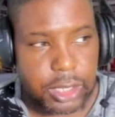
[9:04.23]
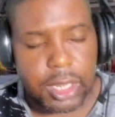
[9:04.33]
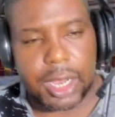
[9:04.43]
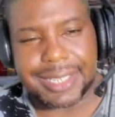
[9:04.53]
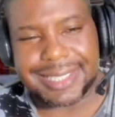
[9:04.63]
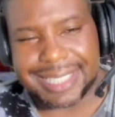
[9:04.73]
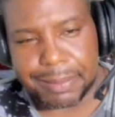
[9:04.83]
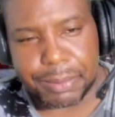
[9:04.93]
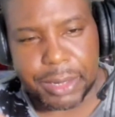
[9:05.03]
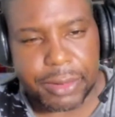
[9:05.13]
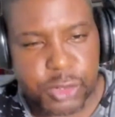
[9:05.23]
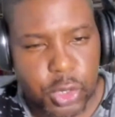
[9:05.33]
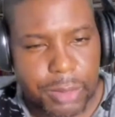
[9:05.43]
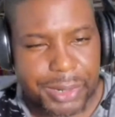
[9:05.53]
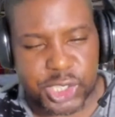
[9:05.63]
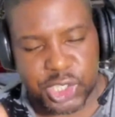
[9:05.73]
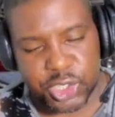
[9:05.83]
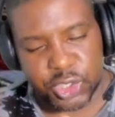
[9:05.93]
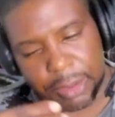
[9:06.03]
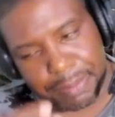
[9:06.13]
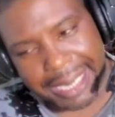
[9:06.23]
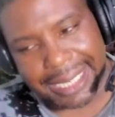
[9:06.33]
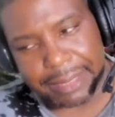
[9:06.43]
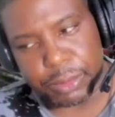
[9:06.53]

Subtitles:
celebrate with joy because she's not in pain anymore.